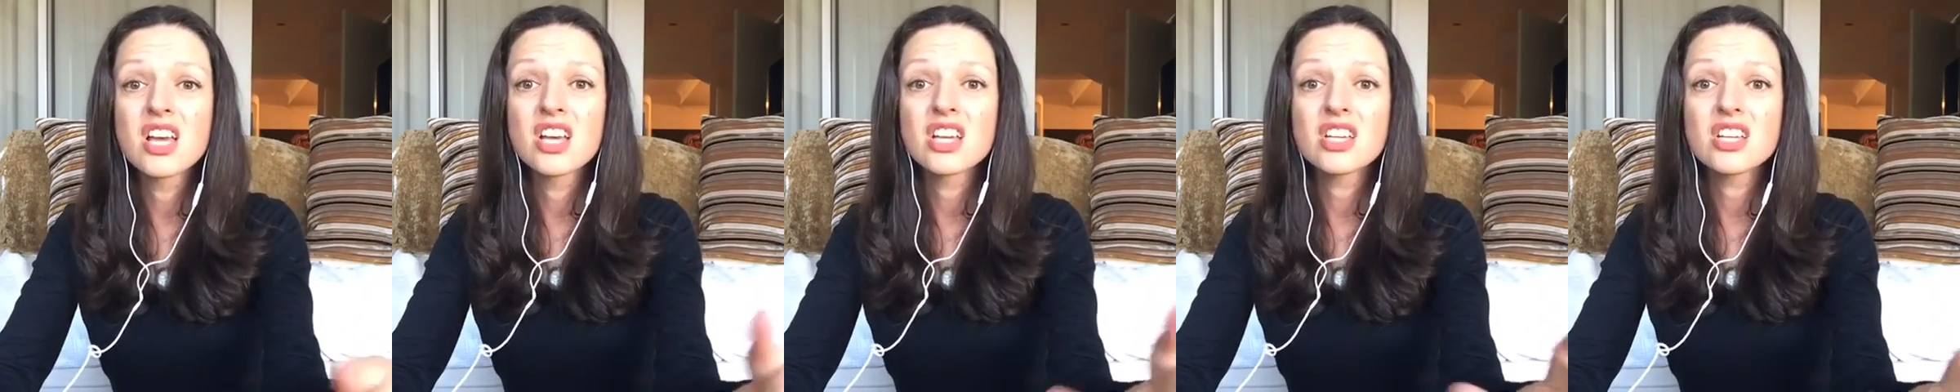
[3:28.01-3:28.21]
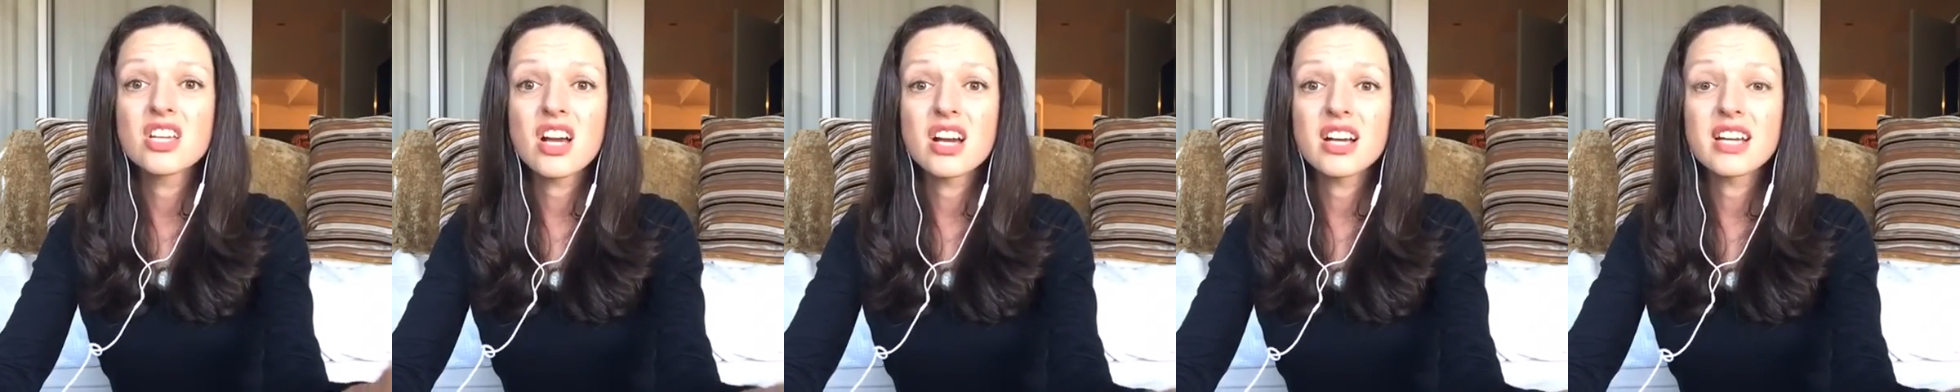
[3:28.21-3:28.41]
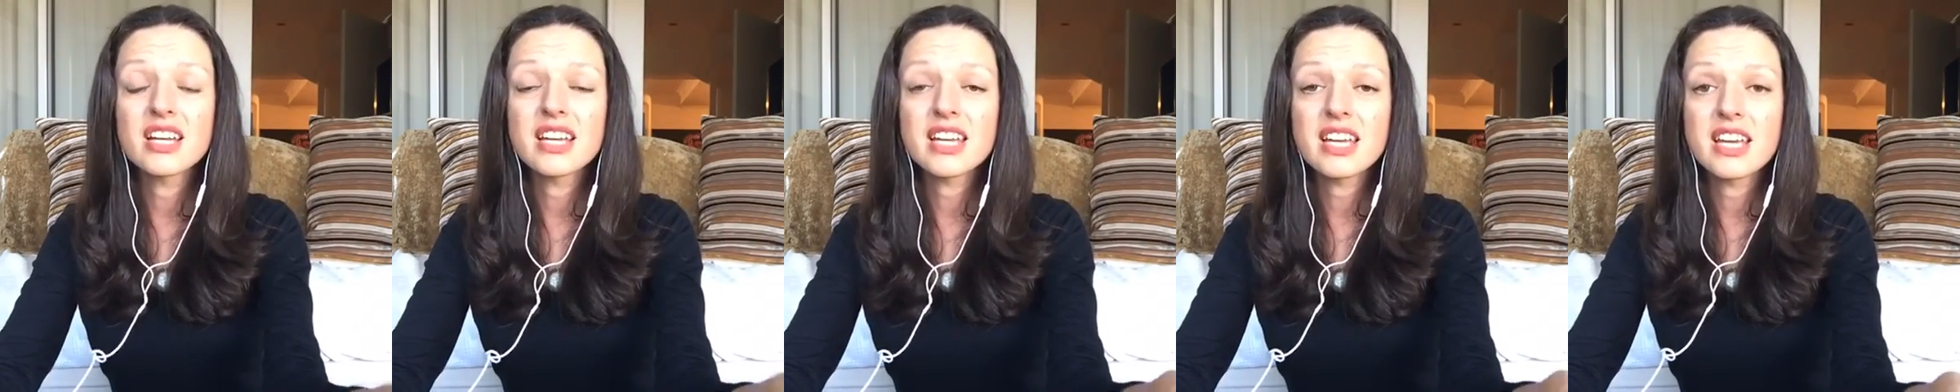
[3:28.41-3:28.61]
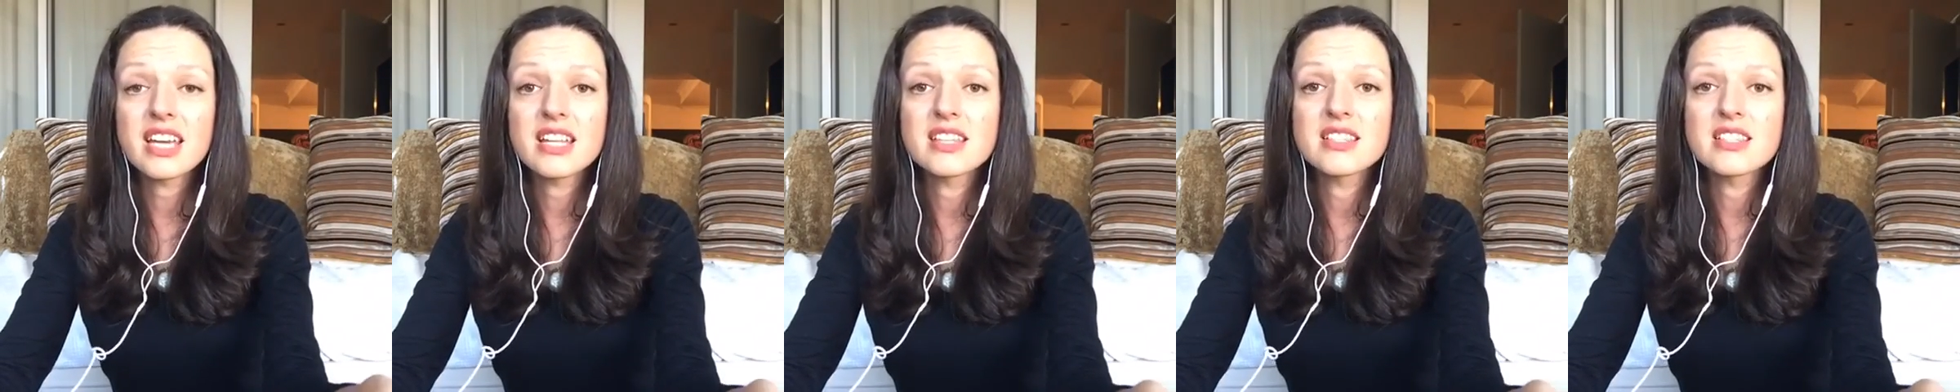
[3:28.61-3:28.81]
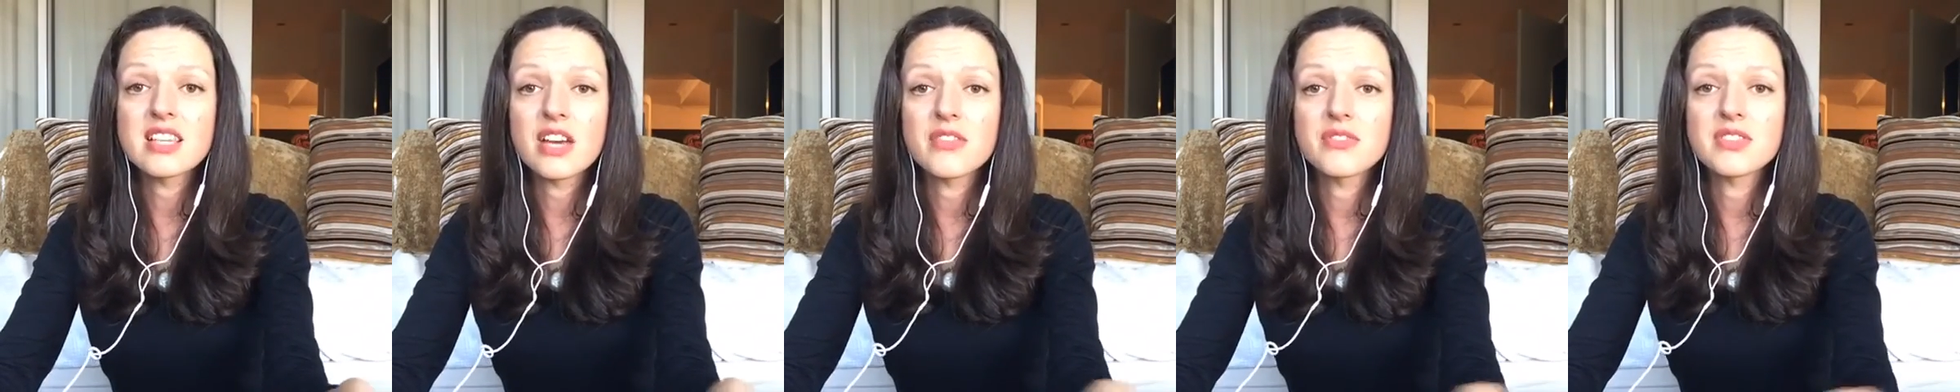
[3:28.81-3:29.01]
young
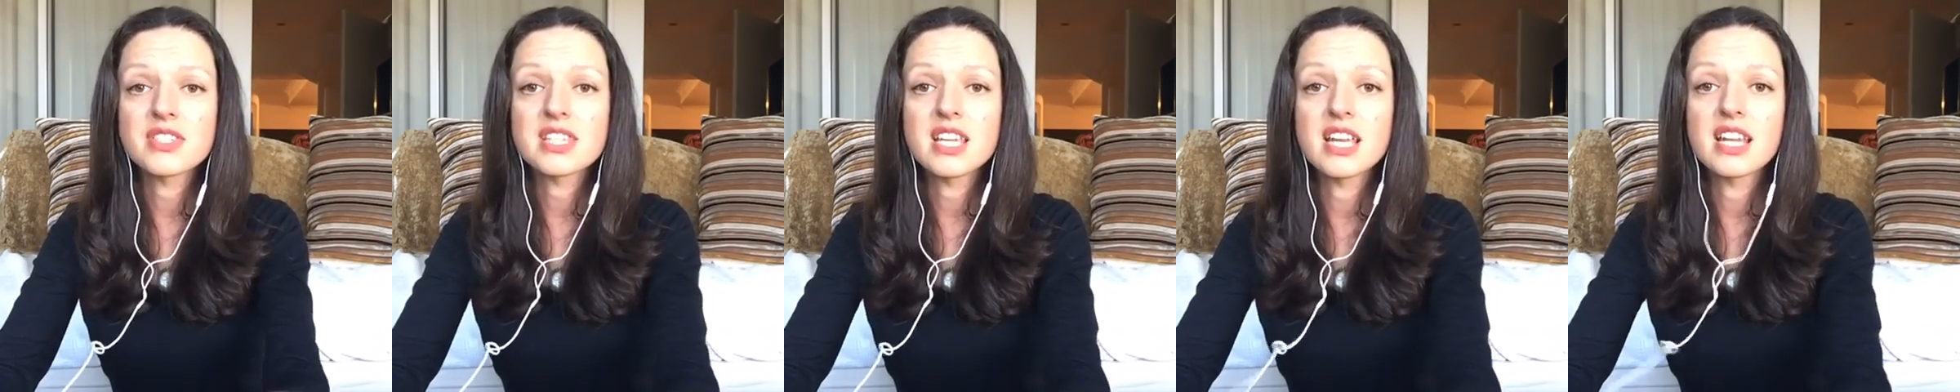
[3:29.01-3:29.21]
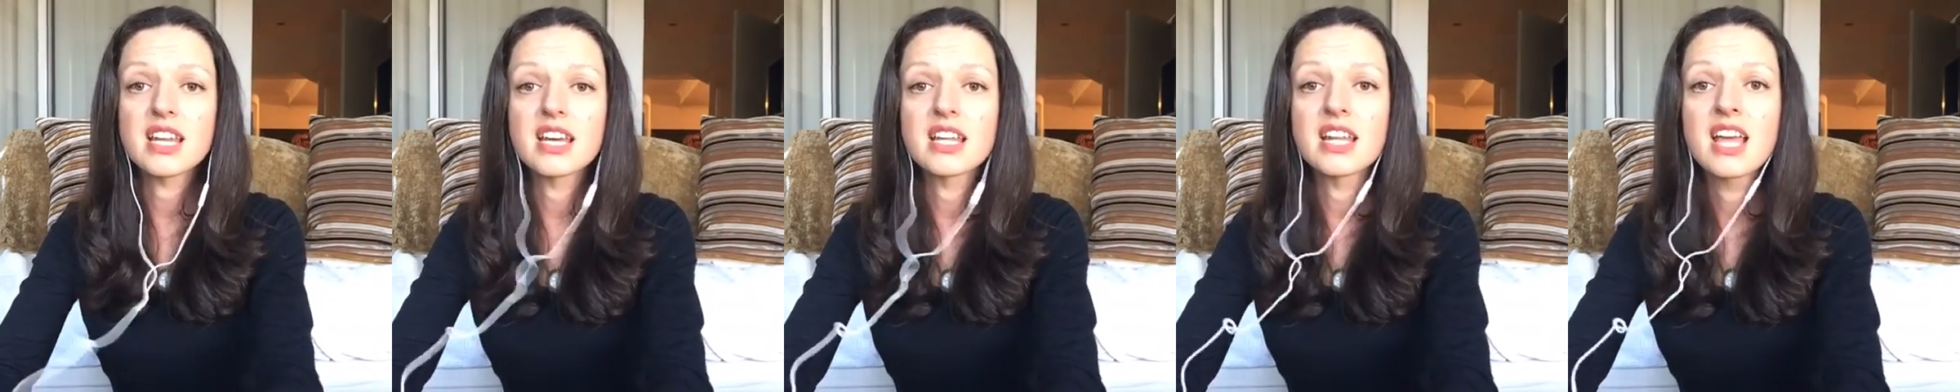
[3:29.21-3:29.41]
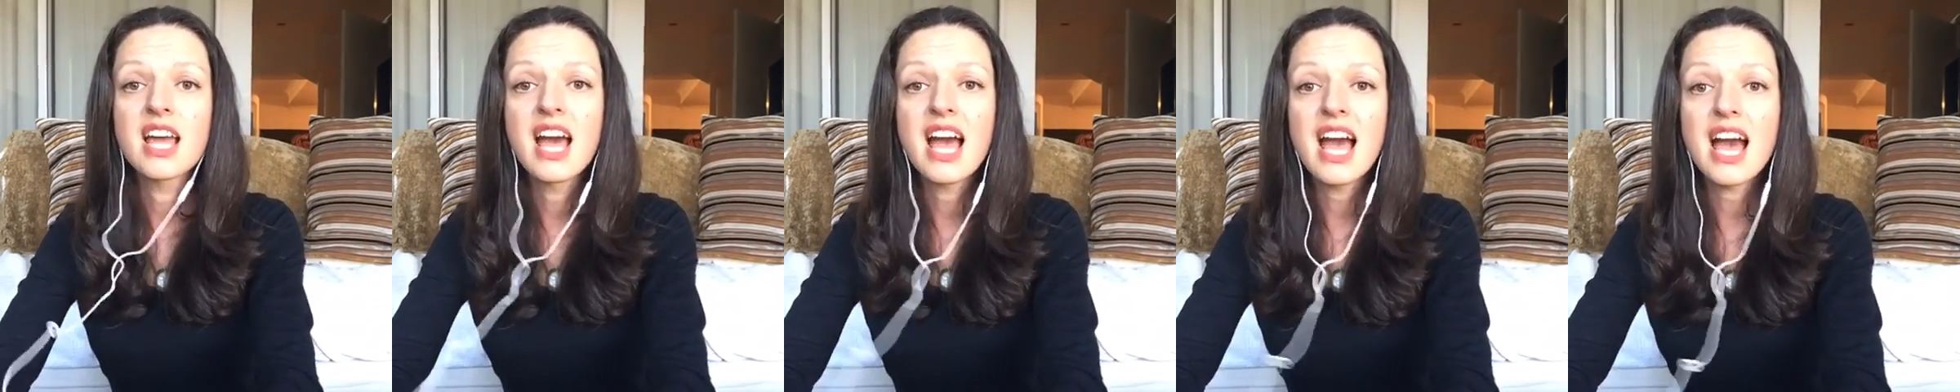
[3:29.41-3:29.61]
kids, I've seen it.